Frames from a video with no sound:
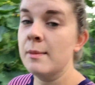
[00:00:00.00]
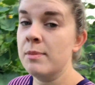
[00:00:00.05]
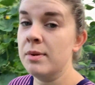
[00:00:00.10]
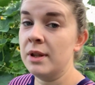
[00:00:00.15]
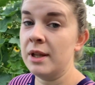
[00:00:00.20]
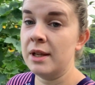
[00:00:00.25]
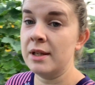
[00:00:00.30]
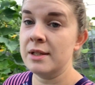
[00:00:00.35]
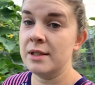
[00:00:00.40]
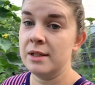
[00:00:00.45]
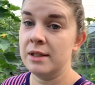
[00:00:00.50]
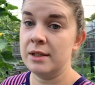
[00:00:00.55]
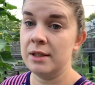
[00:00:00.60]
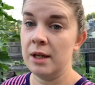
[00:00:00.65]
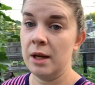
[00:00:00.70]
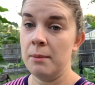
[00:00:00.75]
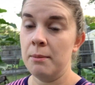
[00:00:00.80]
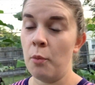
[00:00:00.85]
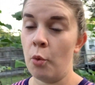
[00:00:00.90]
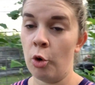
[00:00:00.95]
planted
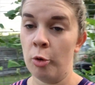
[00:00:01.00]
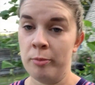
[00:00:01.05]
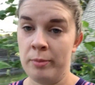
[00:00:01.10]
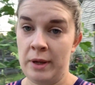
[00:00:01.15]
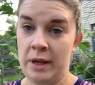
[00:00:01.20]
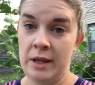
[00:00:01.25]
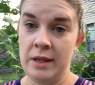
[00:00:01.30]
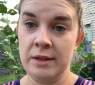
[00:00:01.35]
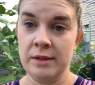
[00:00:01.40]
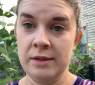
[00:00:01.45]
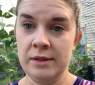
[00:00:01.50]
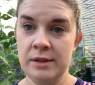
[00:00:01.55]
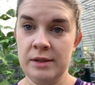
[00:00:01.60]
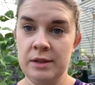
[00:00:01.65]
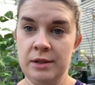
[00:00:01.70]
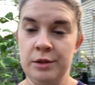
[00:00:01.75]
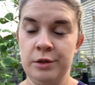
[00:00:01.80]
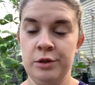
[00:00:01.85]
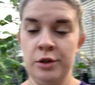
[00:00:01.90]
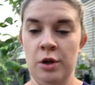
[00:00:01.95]
more beans.
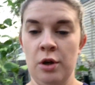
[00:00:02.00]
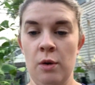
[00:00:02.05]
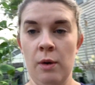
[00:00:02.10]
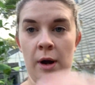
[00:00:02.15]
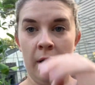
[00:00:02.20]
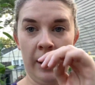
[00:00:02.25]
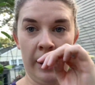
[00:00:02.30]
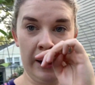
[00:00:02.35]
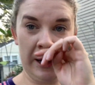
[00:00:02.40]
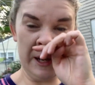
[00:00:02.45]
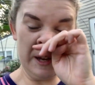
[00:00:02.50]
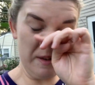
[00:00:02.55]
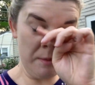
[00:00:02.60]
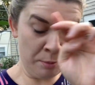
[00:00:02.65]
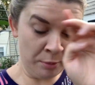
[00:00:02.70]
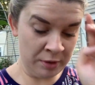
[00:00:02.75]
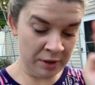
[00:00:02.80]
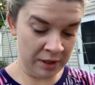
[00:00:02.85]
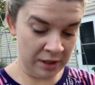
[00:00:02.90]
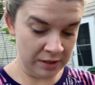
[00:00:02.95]
So I
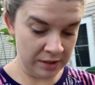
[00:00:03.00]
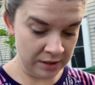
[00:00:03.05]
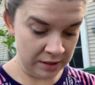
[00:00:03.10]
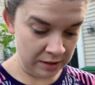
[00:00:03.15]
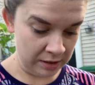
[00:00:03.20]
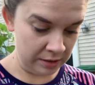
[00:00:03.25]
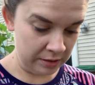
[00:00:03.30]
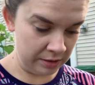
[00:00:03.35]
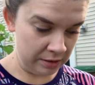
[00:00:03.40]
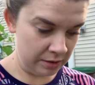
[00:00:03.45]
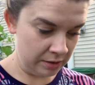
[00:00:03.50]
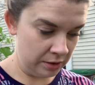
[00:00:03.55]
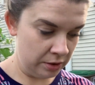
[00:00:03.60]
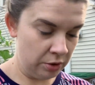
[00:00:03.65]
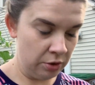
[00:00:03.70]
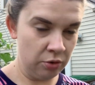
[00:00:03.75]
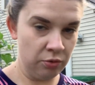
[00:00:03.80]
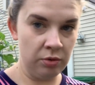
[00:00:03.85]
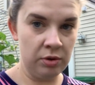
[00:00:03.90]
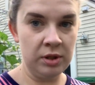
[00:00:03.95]
planted
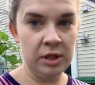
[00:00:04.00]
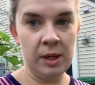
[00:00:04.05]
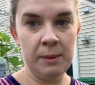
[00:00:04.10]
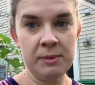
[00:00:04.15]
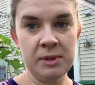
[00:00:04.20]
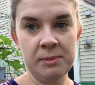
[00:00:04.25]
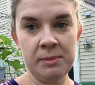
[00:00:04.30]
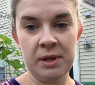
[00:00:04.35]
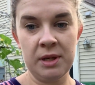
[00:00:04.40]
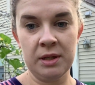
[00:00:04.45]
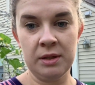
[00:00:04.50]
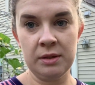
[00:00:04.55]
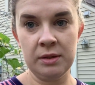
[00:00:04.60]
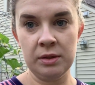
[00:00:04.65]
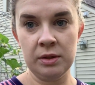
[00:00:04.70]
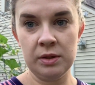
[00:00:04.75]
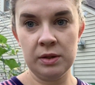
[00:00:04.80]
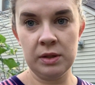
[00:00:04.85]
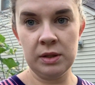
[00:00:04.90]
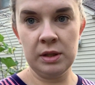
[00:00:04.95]
3 types of
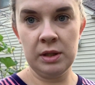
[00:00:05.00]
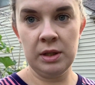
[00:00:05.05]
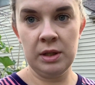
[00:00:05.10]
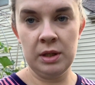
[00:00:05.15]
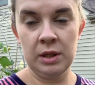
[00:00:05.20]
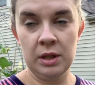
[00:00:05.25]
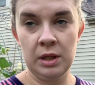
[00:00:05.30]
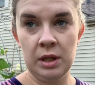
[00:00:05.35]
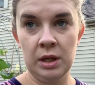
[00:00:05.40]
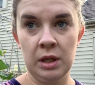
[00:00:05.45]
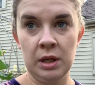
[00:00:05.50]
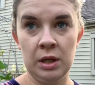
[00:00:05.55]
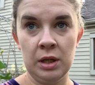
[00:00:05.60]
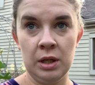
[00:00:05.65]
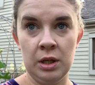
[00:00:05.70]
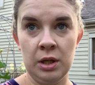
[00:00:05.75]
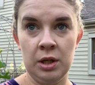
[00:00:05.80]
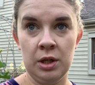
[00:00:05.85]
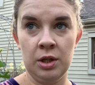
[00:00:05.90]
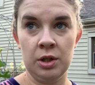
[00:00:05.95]
beans,
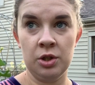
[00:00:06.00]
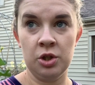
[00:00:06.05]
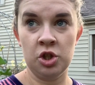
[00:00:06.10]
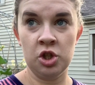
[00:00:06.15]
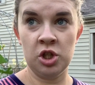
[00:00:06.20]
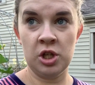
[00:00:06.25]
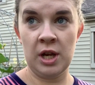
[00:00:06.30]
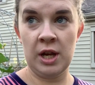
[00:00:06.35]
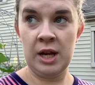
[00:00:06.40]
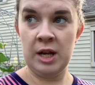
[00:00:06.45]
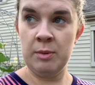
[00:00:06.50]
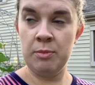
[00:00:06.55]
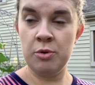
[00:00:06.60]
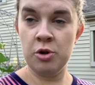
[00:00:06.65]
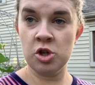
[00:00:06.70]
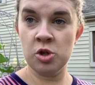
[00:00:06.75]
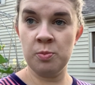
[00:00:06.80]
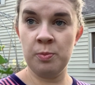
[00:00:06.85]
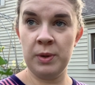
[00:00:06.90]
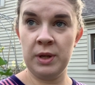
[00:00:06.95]
jade
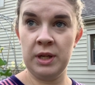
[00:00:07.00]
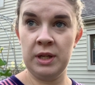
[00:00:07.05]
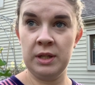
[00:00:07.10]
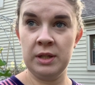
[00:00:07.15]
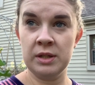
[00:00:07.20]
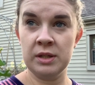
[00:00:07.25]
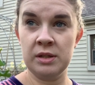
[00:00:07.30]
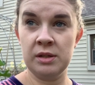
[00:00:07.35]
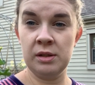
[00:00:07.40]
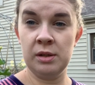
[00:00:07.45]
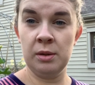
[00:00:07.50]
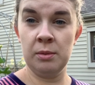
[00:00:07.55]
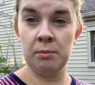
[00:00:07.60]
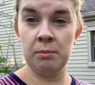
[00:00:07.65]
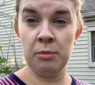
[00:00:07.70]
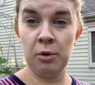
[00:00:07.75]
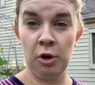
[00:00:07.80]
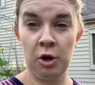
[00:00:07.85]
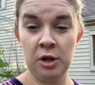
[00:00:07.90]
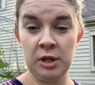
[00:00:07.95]
bush beans,
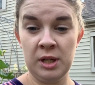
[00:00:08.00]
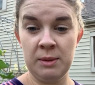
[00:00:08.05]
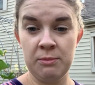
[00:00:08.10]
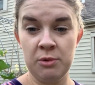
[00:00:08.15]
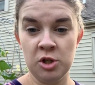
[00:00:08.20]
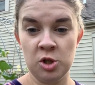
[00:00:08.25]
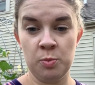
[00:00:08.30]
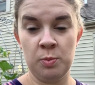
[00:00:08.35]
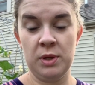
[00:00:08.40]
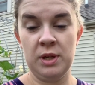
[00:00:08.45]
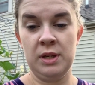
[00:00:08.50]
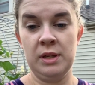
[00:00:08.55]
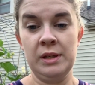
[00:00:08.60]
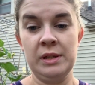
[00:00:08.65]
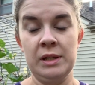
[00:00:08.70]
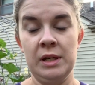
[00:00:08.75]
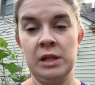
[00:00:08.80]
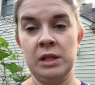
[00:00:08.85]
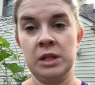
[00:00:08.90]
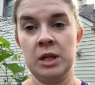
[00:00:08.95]
burgundy bush beans,
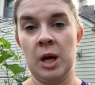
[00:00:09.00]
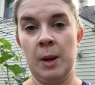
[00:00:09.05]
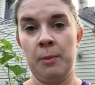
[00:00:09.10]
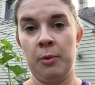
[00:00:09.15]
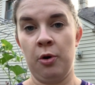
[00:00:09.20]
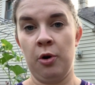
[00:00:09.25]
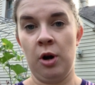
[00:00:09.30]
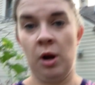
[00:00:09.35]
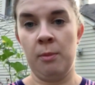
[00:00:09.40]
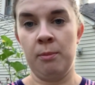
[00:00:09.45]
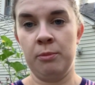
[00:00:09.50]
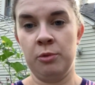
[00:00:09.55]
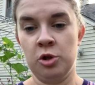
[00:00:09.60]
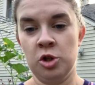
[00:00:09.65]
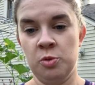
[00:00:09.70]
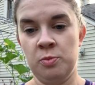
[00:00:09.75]
and top crop bush